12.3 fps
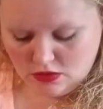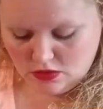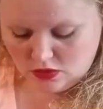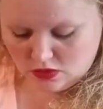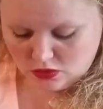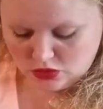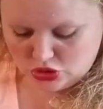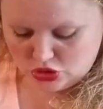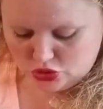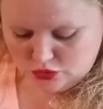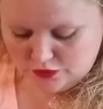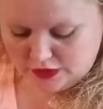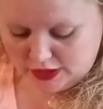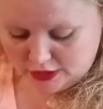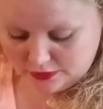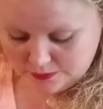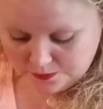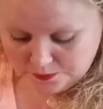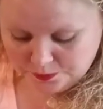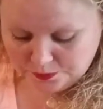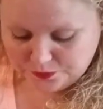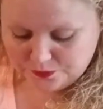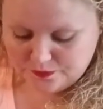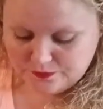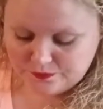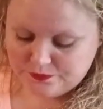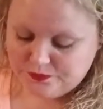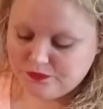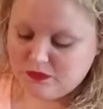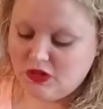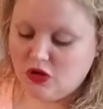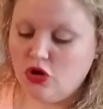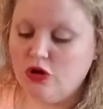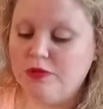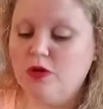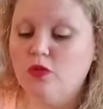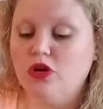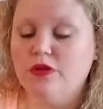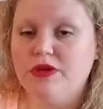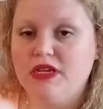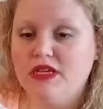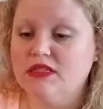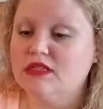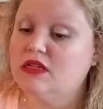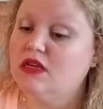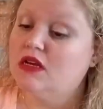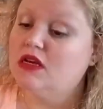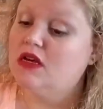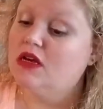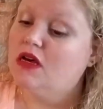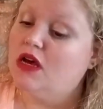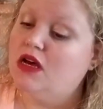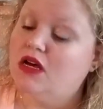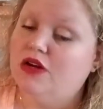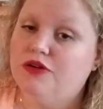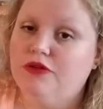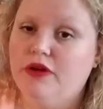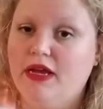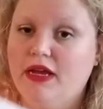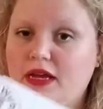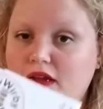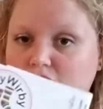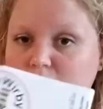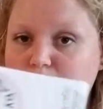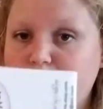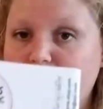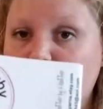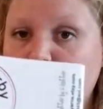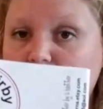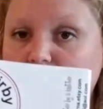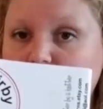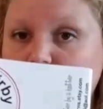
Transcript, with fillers: oh shoot fire, the Kirby Warby's Granny Bell